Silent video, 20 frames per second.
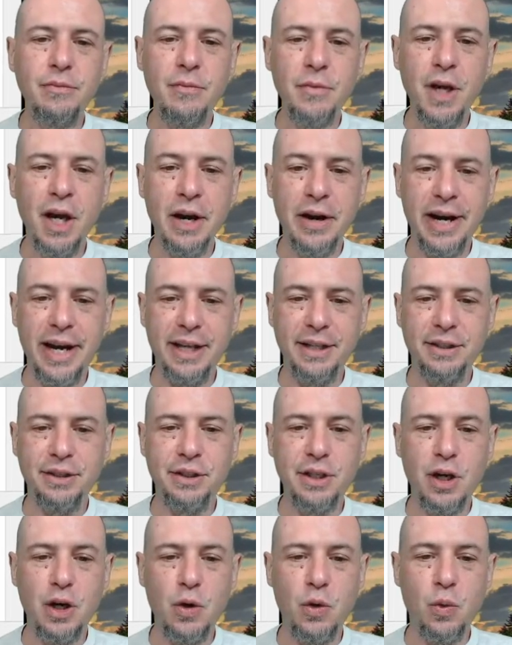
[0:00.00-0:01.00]
All right,
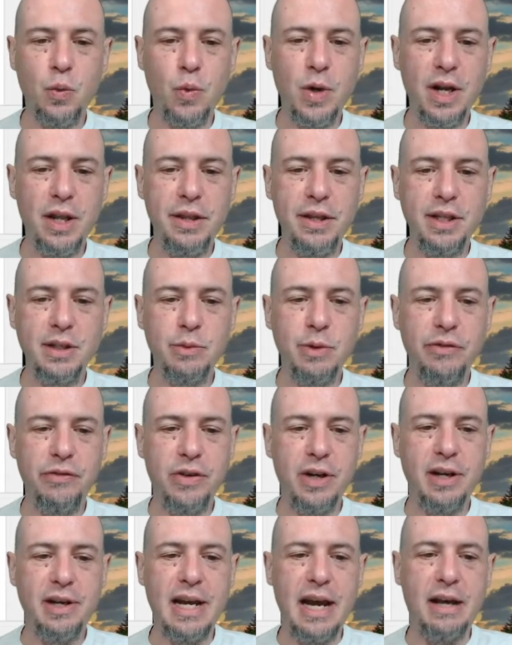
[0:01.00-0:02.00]
so one of the things we
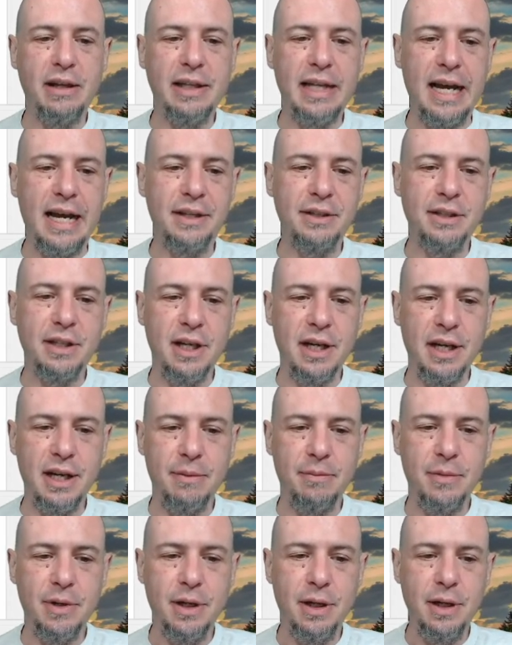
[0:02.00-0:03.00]
figured out last
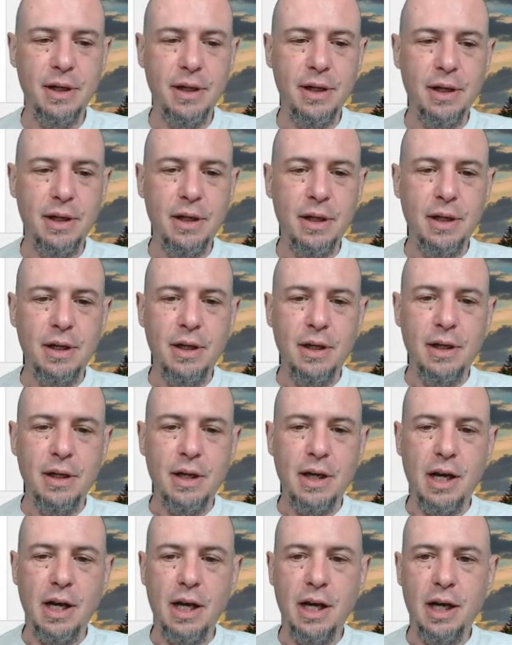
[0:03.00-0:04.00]
time
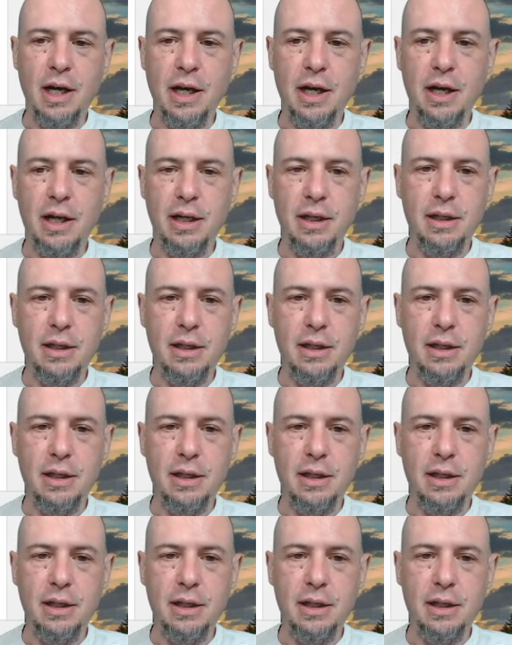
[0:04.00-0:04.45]
uh,